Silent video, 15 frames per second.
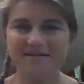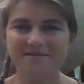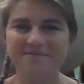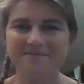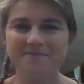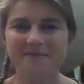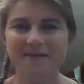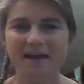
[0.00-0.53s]

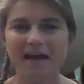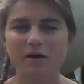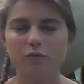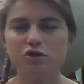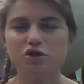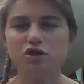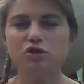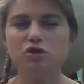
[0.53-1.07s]
I
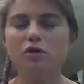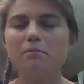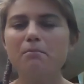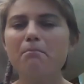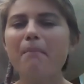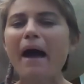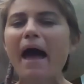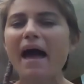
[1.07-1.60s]
want you to
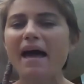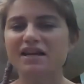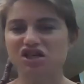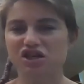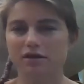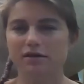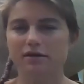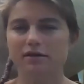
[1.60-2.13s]

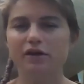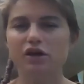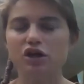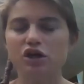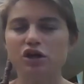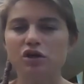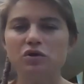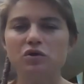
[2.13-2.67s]
imagine that
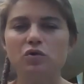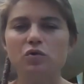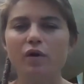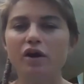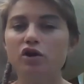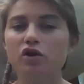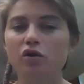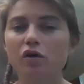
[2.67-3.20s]
you
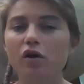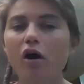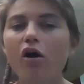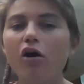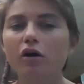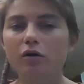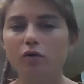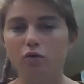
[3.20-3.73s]
and your
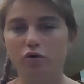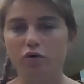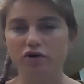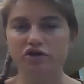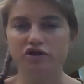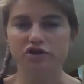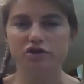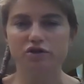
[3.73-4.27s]
heart
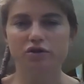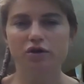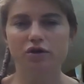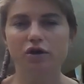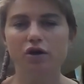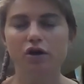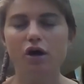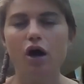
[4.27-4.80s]
horse
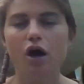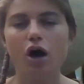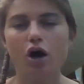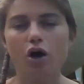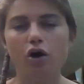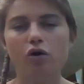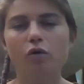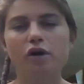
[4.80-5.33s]

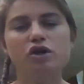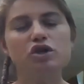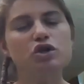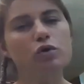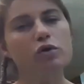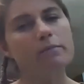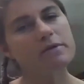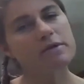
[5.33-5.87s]
are going
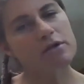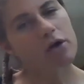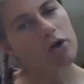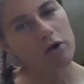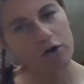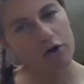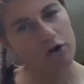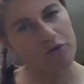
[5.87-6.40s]
to
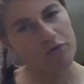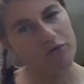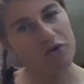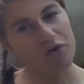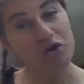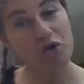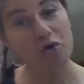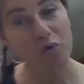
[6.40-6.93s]
observe
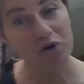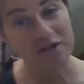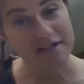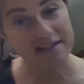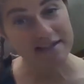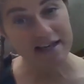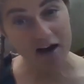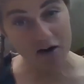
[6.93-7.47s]

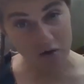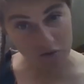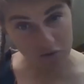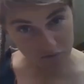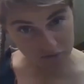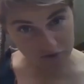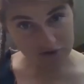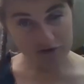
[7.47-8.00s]
yourself
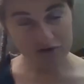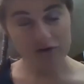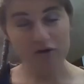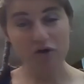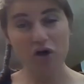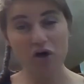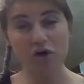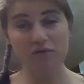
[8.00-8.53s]

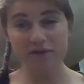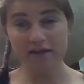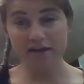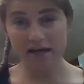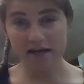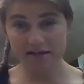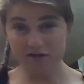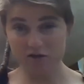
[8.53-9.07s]
over the
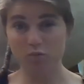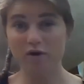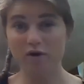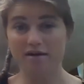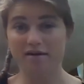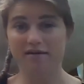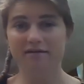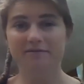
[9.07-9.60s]
next
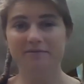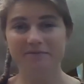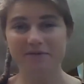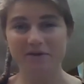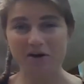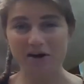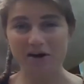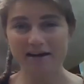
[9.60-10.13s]
week,
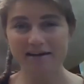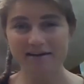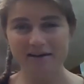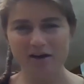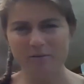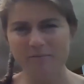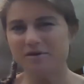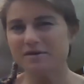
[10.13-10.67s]
all right?
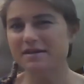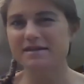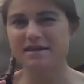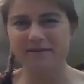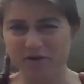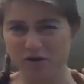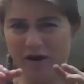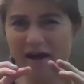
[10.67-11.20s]
Almost as
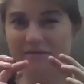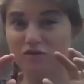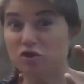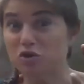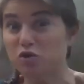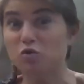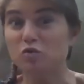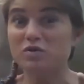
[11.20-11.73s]
you have
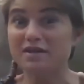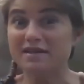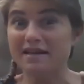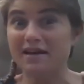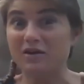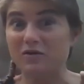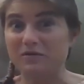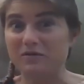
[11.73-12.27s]
two
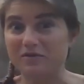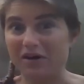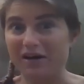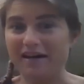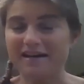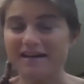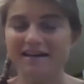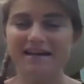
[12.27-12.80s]
selves,
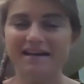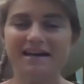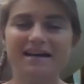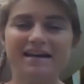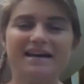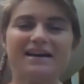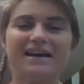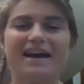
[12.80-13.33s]
right?
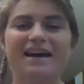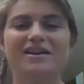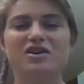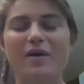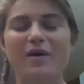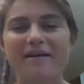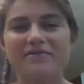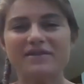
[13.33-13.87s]
Okay, you
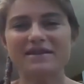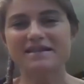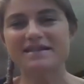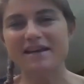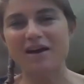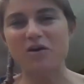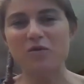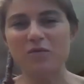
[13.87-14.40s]
have the
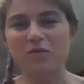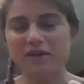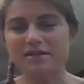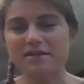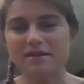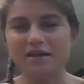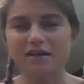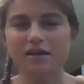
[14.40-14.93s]
self
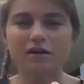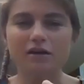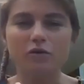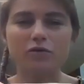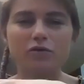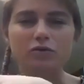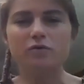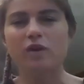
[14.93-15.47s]
that's going to go
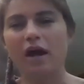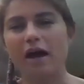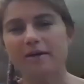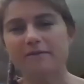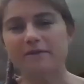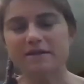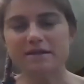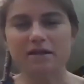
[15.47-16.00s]
through
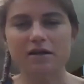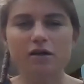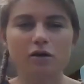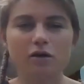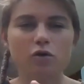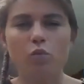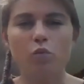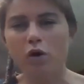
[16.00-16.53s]
life. It's going to go
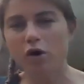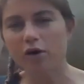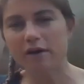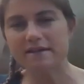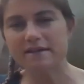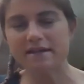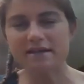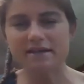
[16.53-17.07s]
to work.
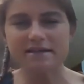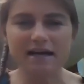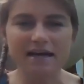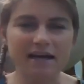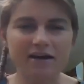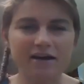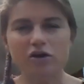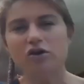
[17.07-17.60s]
It's going to take
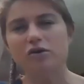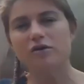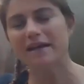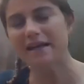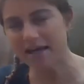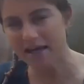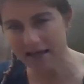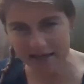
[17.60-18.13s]
care of your
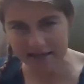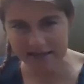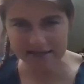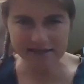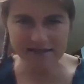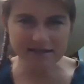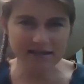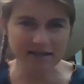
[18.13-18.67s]
kids.
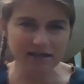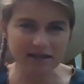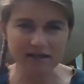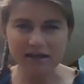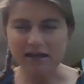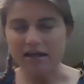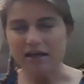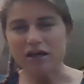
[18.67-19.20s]
It's going to,
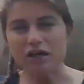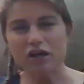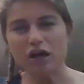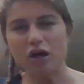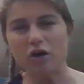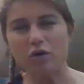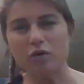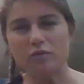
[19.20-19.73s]

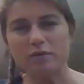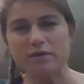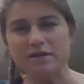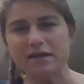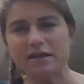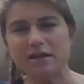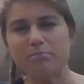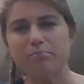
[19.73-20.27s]
it's
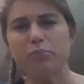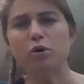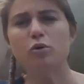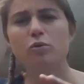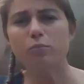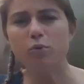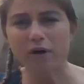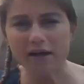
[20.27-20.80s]
going to
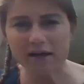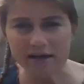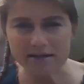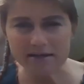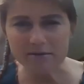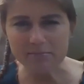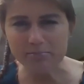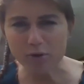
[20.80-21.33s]
poop when it
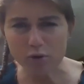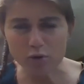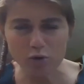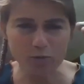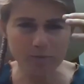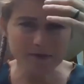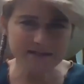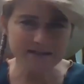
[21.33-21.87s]
needs to
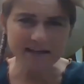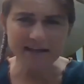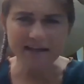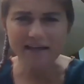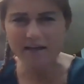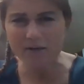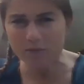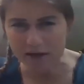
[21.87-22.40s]
poop. It's going to
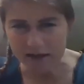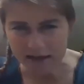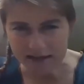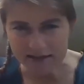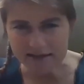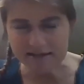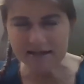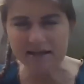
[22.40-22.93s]
eat when it
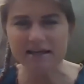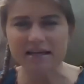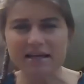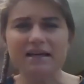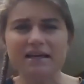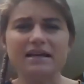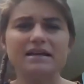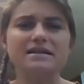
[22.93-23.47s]
needs to
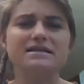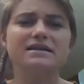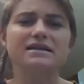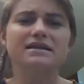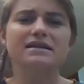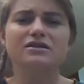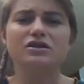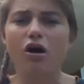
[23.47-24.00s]
eat. It's
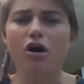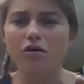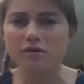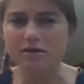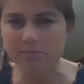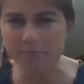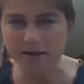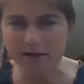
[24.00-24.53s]
going to talk
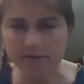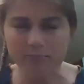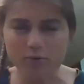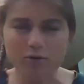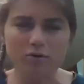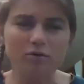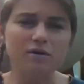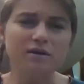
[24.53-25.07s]
to
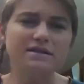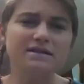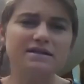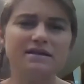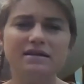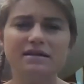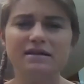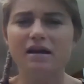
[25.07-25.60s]
people. It's
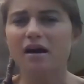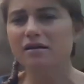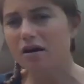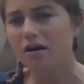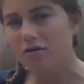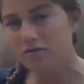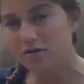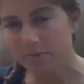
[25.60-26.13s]
going to not
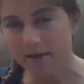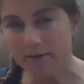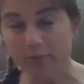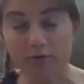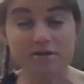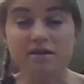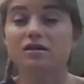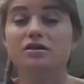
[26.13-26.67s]
talk to people.
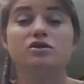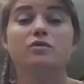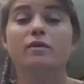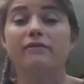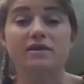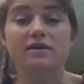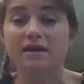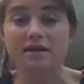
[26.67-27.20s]
It's going to do
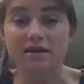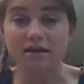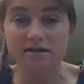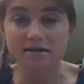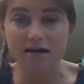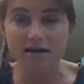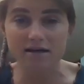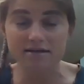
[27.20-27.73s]
everything that it
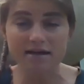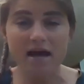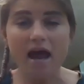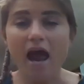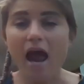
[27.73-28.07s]
does.